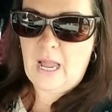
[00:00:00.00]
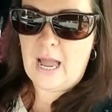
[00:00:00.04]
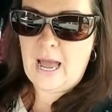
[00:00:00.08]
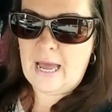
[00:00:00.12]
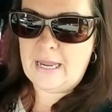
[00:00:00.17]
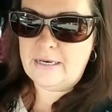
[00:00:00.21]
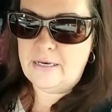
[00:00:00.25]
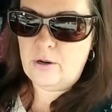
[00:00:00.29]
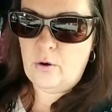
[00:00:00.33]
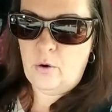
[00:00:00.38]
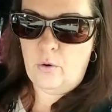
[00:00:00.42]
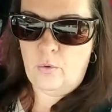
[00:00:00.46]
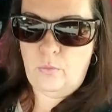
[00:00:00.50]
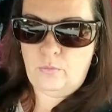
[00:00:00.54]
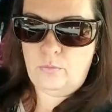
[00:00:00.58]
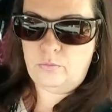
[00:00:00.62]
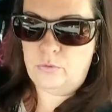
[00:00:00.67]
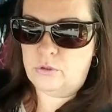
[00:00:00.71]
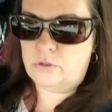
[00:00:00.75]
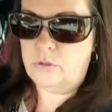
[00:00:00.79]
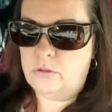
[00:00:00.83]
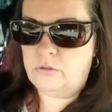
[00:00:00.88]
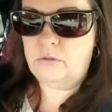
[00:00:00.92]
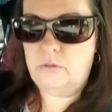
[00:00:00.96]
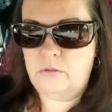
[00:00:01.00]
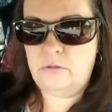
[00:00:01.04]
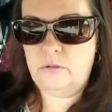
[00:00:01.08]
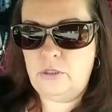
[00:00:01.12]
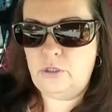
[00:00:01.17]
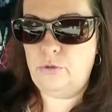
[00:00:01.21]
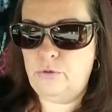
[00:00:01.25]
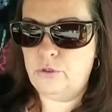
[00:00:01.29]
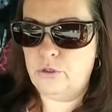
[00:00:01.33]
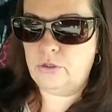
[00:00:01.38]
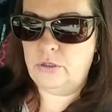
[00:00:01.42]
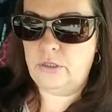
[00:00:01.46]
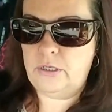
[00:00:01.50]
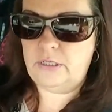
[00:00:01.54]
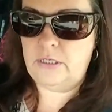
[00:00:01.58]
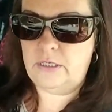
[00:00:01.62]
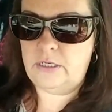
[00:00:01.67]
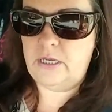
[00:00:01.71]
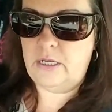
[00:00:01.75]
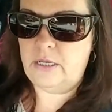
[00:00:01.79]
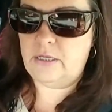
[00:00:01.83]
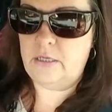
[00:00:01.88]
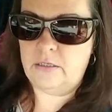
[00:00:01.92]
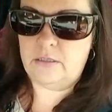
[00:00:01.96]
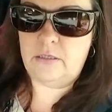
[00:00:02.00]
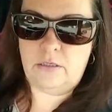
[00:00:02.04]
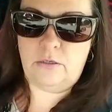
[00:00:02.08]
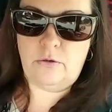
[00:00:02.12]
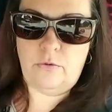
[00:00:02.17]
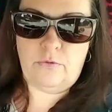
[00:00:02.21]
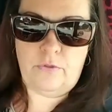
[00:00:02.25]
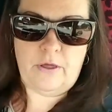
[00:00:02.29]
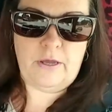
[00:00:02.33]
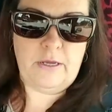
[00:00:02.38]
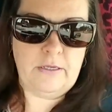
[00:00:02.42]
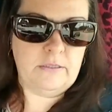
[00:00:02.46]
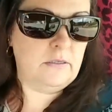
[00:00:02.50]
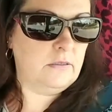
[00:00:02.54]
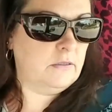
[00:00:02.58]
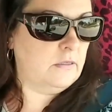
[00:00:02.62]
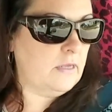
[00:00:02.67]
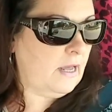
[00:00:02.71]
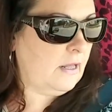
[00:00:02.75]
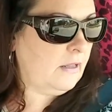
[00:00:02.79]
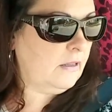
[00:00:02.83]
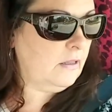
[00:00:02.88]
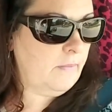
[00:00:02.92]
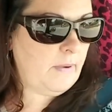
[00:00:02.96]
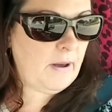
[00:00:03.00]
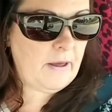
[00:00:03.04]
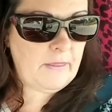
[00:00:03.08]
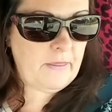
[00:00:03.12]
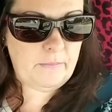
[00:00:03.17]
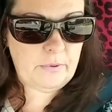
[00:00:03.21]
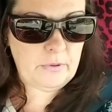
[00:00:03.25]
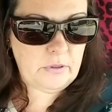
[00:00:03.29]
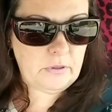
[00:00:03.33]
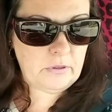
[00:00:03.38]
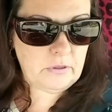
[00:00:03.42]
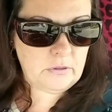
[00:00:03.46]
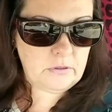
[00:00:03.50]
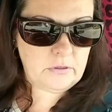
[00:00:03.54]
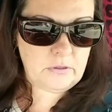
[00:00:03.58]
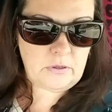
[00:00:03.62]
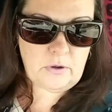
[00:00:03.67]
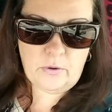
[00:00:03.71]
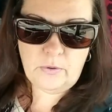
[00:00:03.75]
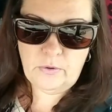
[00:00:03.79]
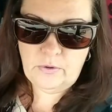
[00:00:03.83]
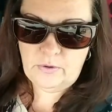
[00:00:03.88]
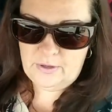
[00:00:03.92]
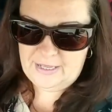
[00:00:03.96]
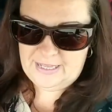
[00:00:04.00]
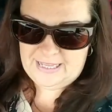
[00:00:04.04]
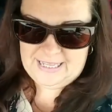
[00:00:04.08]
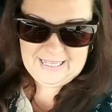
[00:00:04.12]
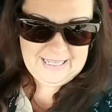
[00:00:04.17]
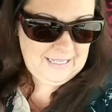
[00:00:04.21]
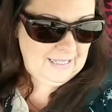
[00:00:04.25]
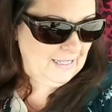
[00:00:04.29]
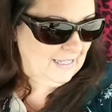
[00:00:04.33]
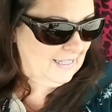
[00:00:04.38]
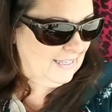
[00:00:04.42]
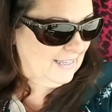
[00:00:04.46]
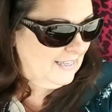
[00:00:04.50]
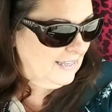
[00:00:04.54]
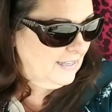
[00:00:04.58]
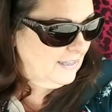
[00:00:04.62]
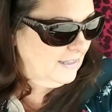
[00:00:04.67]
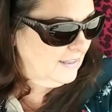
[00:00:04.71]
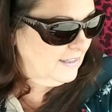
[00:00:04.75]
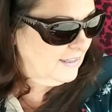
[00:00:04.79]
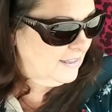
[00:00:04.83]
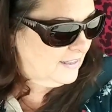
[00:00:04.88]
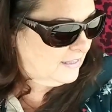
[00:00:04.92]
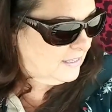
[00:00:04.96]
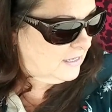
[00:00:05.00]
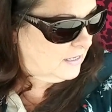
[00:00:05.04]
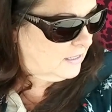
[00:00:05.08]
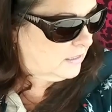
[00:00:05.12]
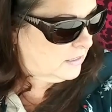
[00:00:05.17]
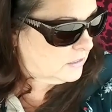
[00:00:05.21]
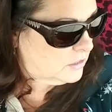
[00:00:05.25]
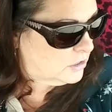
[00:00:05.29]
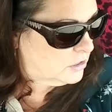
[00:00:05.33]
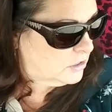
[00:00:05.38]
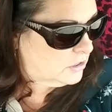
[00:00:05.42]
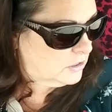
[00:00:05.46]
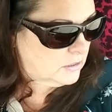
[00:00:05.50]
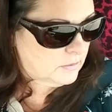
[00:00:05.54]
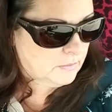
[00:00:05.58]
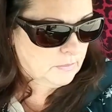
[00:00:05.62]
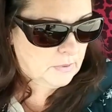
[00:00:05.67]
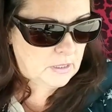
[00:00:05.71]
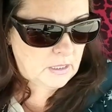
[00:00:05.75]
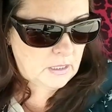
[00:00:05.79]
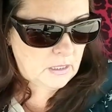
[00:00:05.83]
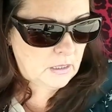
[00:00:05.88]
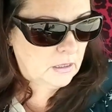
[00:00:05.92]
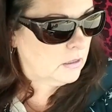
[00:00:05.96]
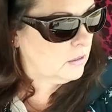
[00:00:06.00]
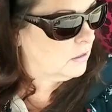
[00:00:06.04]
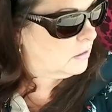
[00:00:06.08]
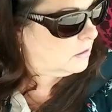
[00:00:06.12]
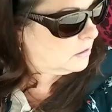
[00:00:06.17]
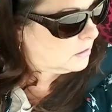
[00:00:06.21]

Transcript: I don't usually tend to do things exactly by the book, so that's just me.